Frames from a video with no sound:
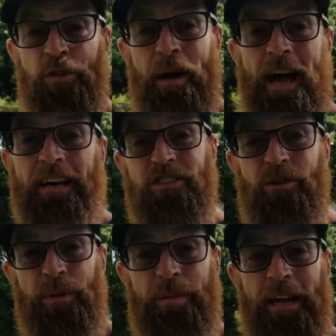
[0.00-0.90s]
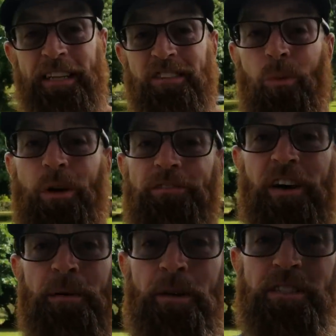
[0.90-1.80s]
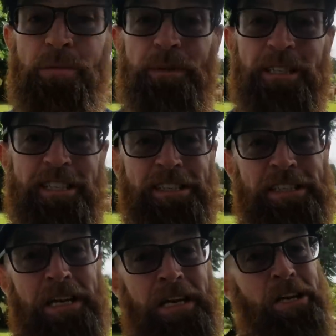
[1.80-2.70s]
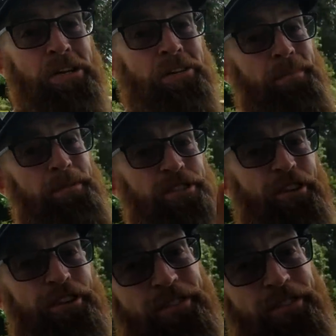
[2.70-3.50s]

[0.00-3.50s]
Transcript: pack. So we paid 25 bucks a piece. Let me show you